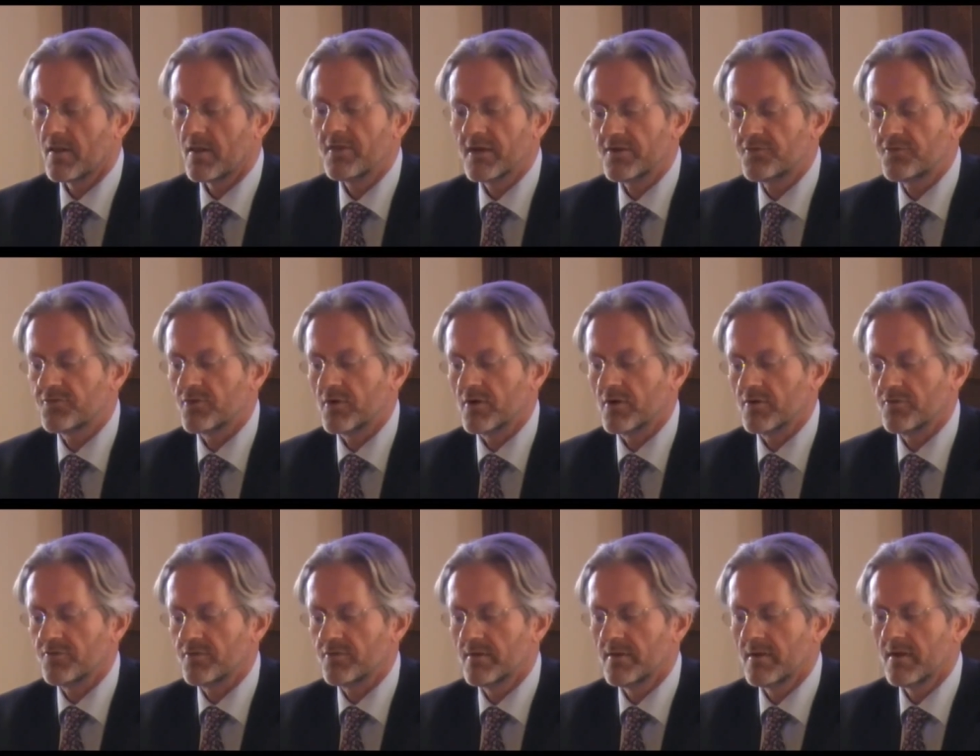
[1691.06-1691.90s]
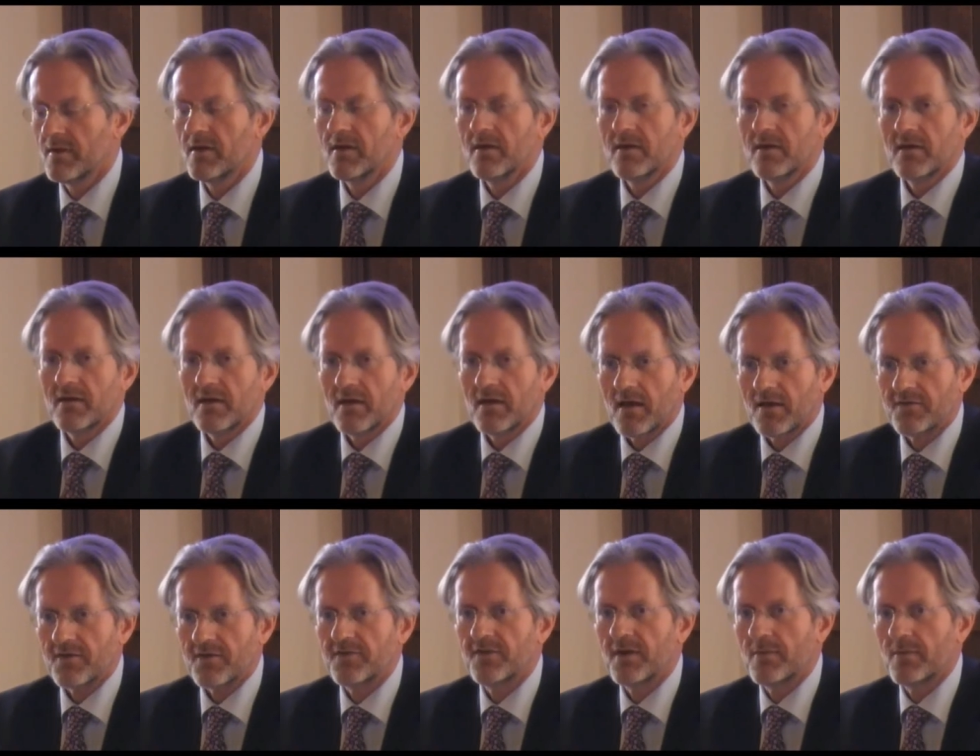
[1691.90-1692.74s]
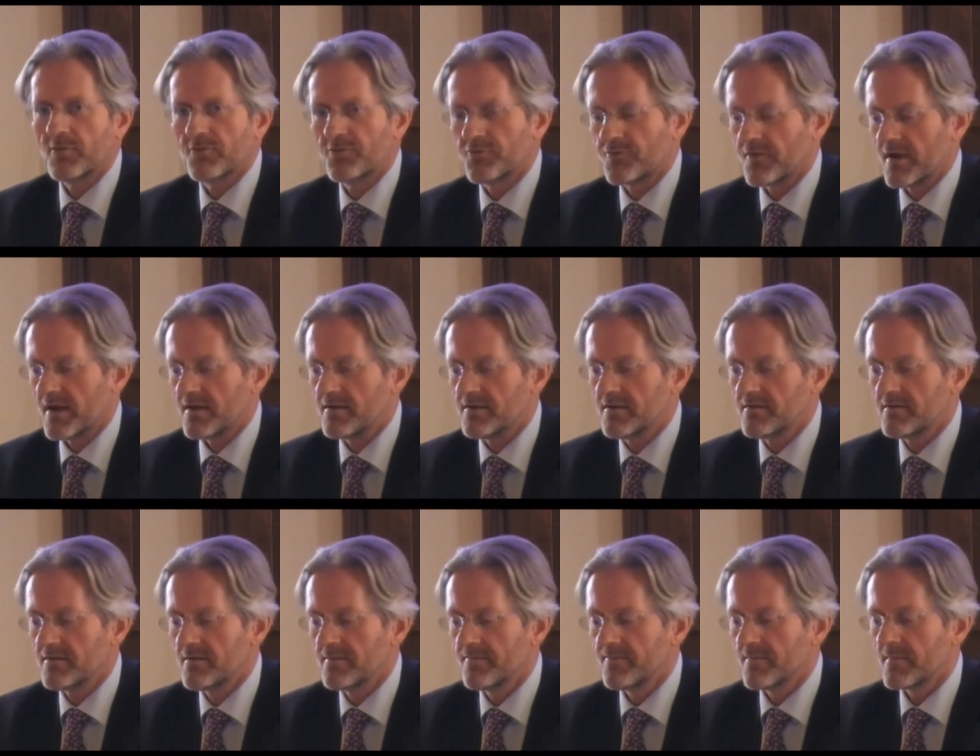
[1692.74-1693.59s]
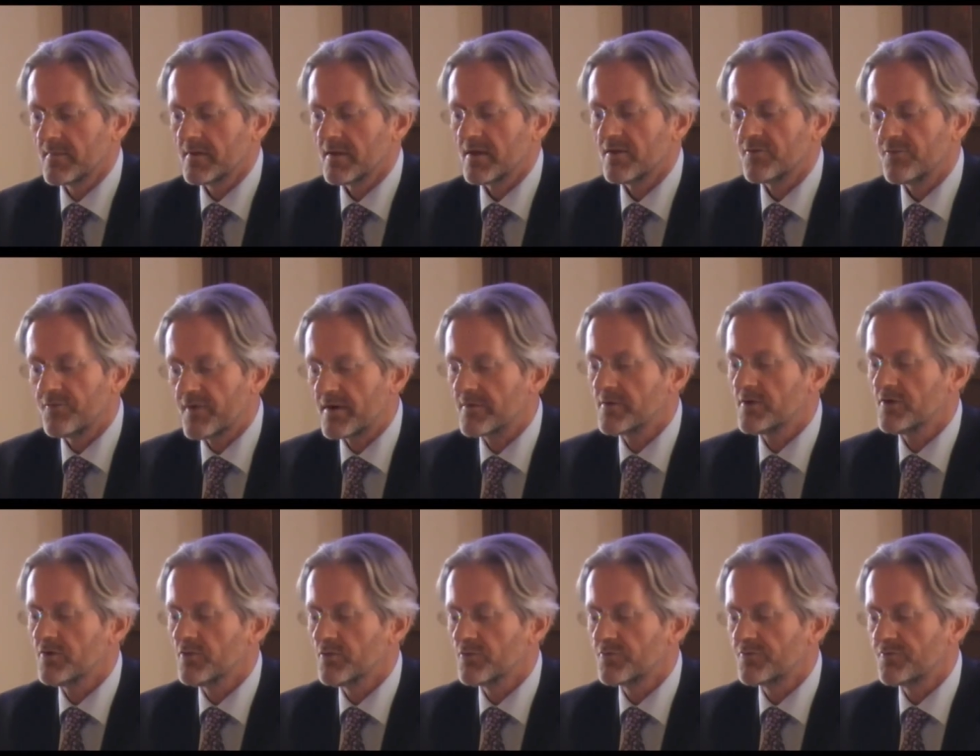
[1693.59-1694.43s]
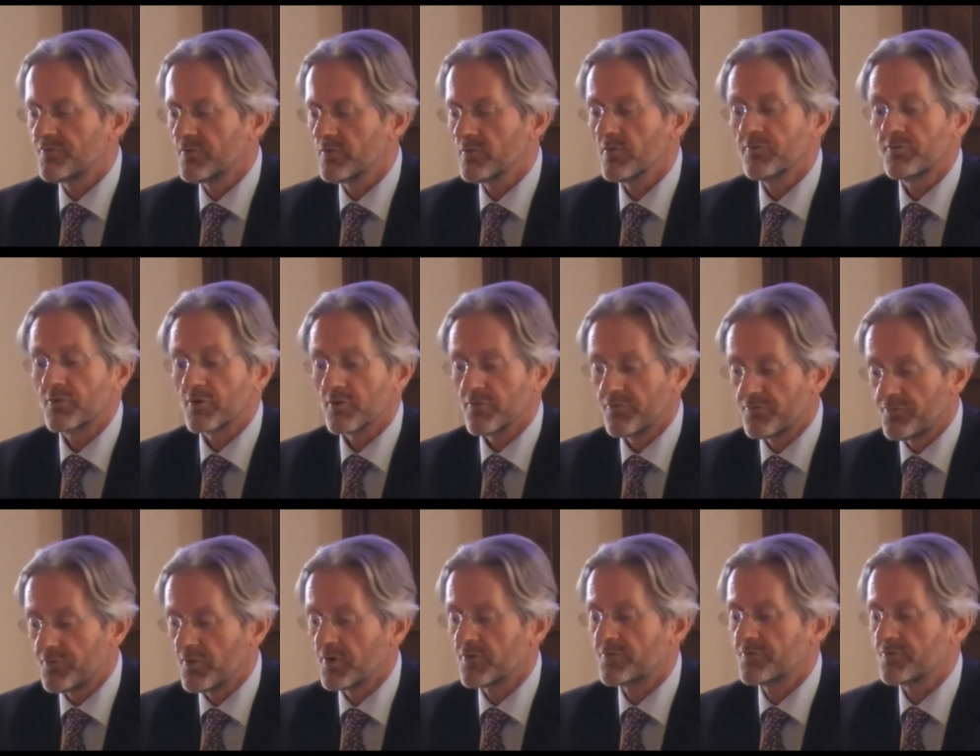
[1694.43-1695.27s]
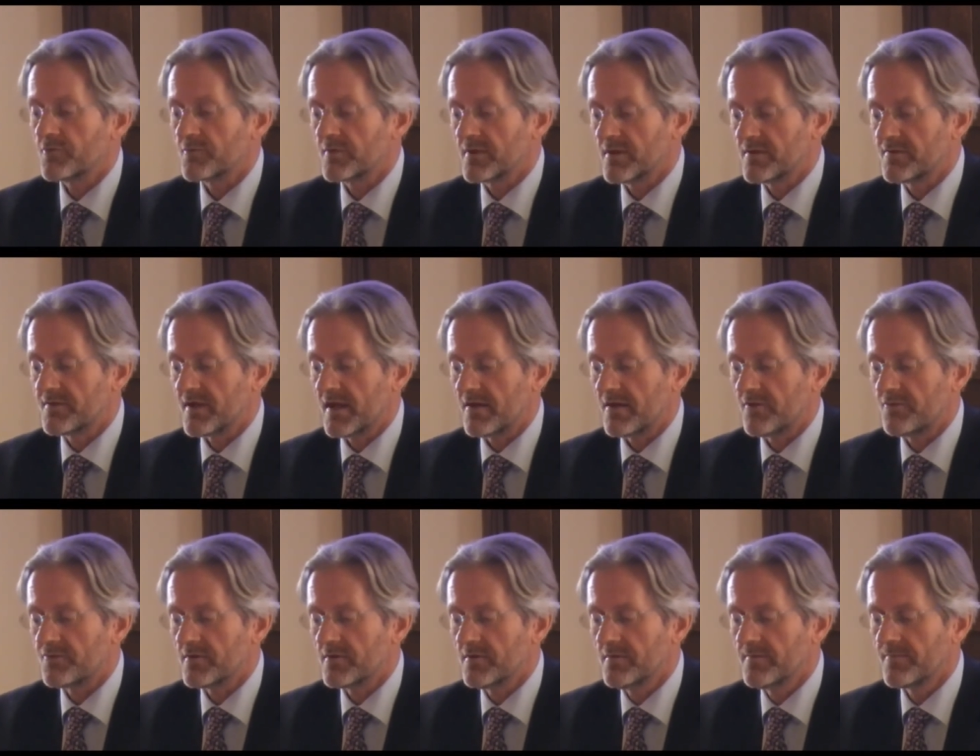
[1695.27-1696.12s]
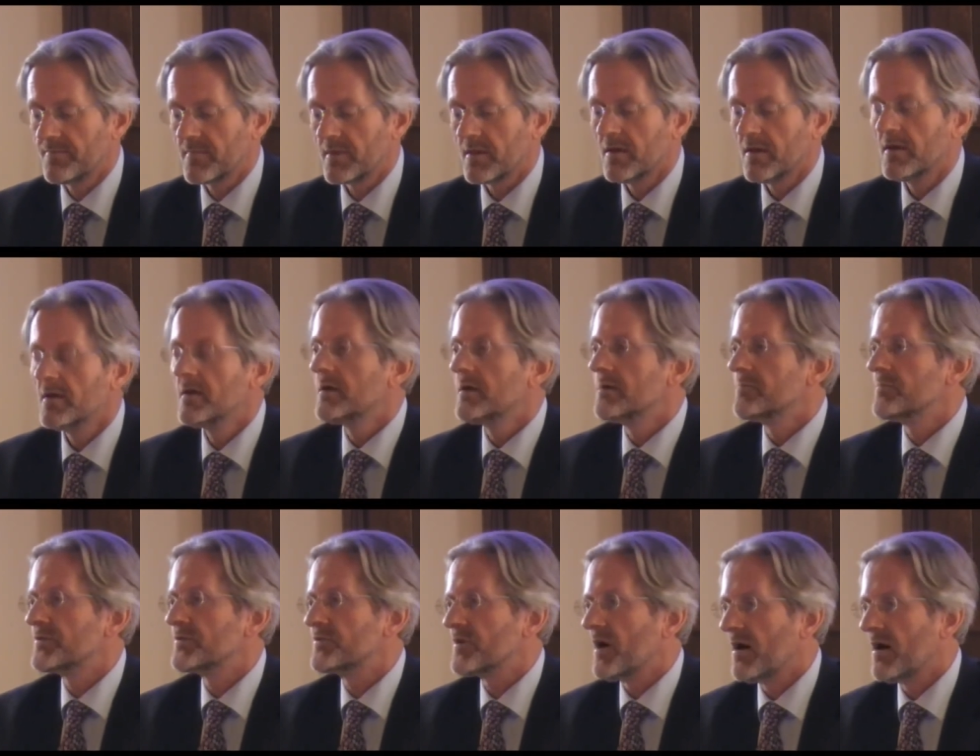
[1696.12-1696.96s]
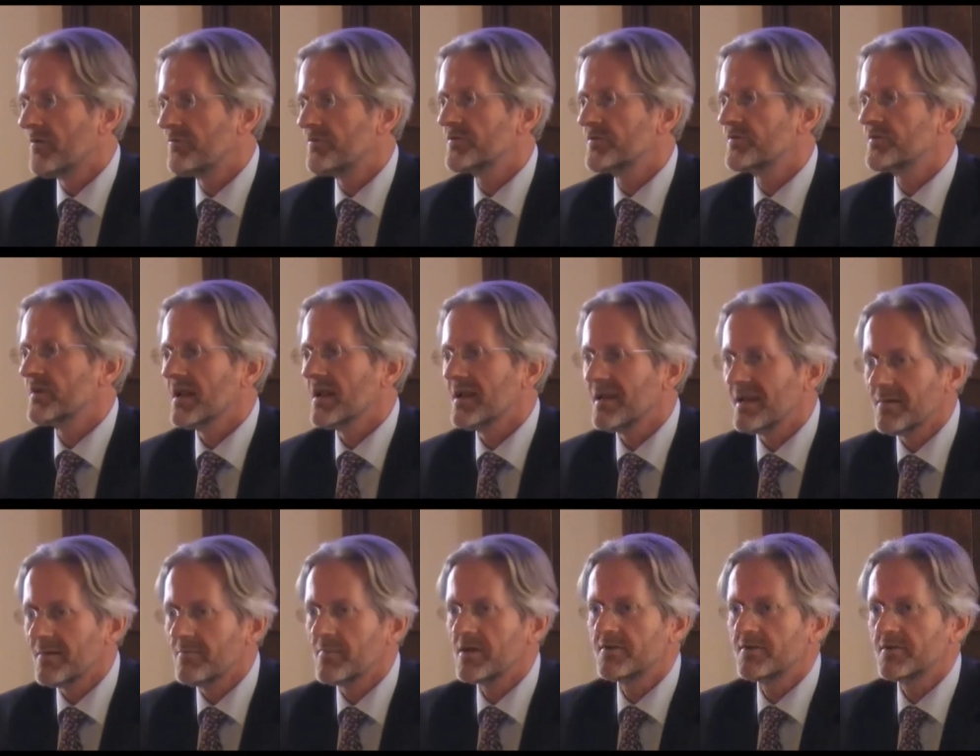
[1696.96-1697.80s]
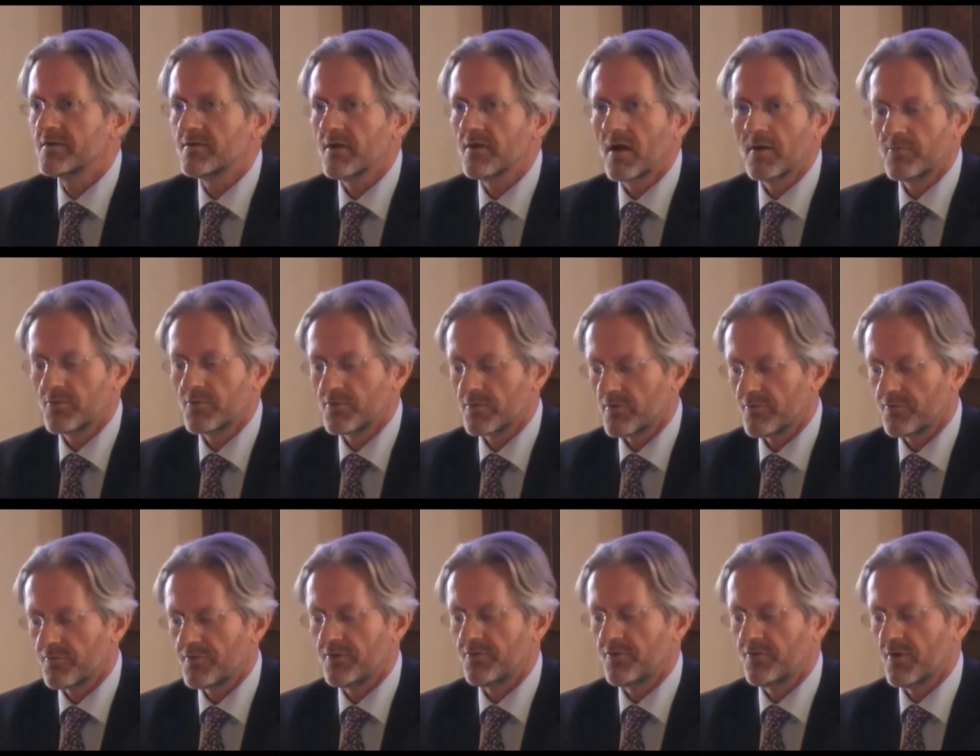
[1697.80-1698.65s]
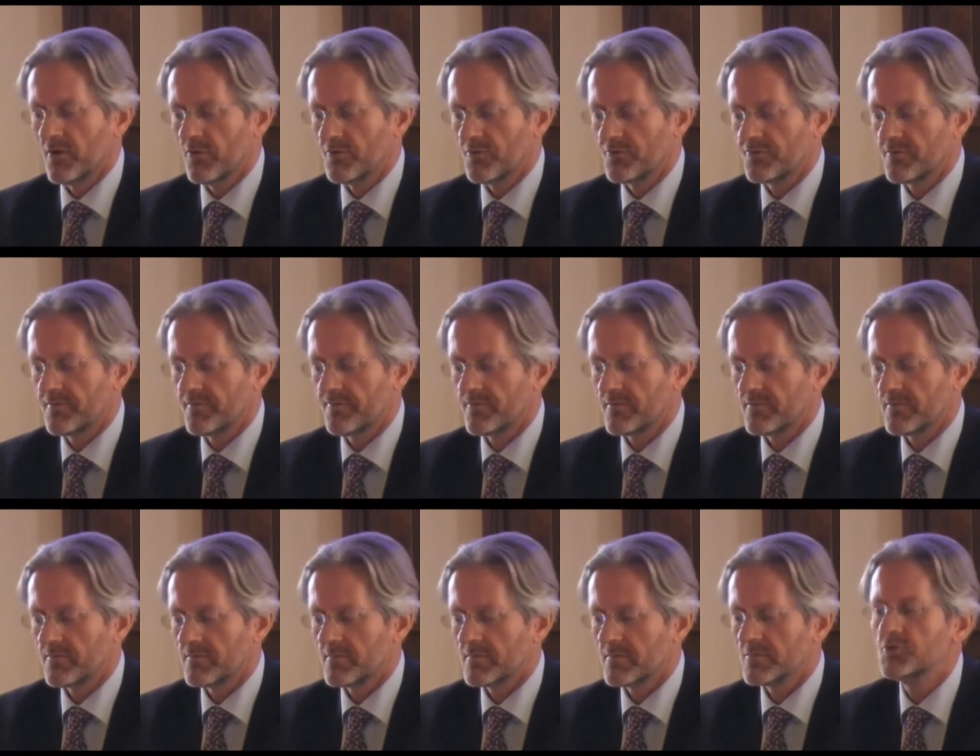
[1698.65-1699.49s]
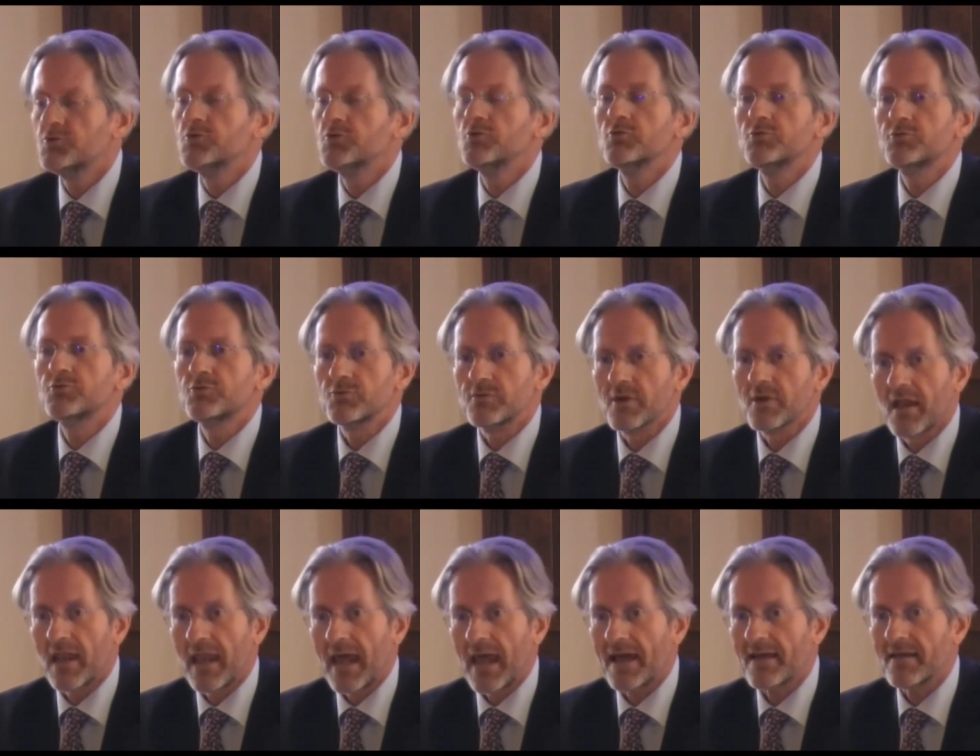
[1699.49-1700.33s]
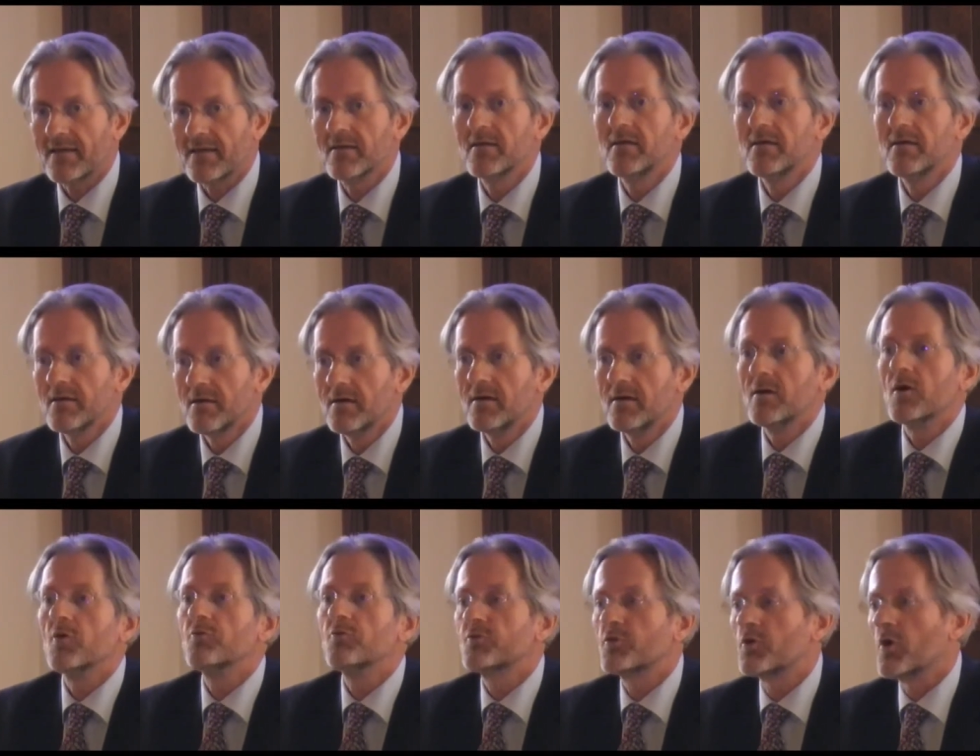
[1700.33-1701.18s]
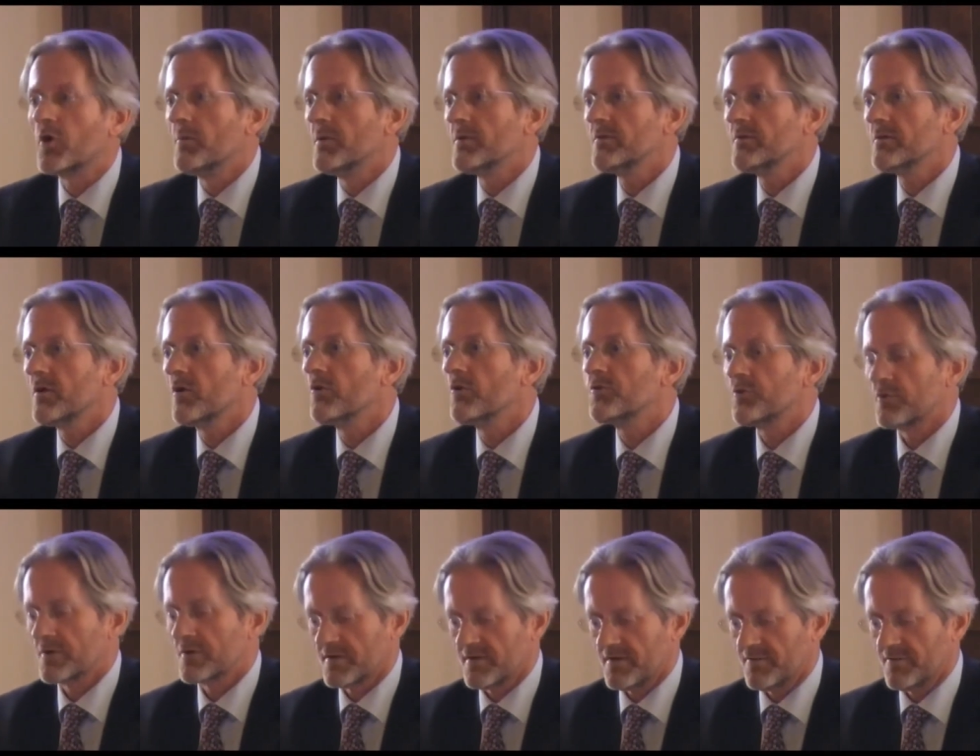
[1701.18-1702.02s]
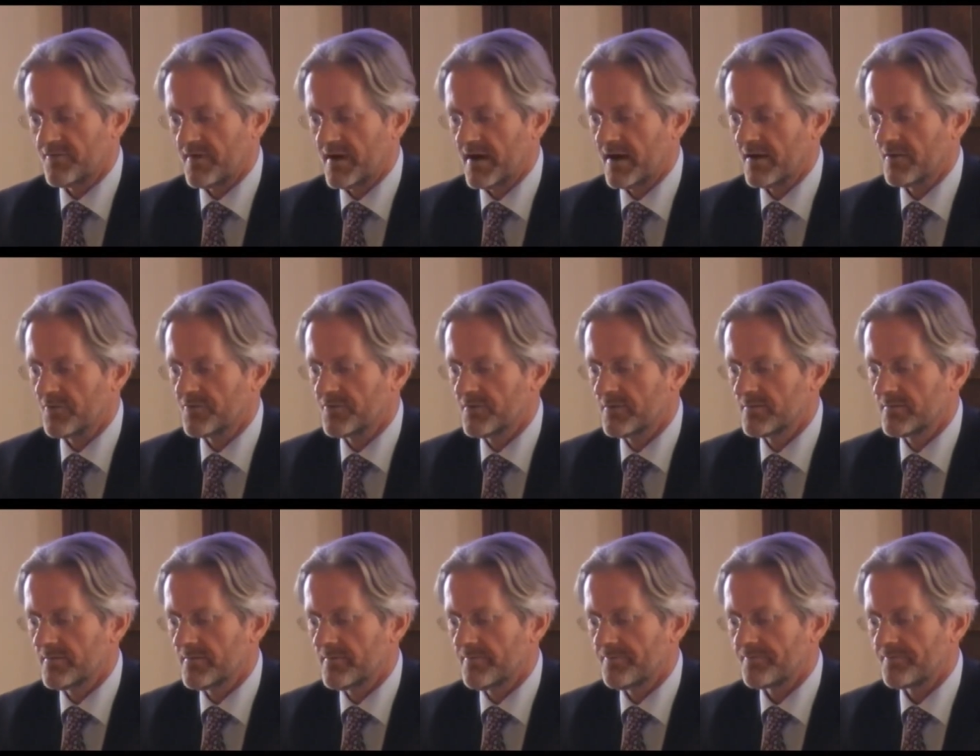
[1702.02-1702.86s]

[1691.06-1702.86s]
This search, as I demonstrated, is very useful for a first orientation but offers a limited number of results due to the lack of common authority files,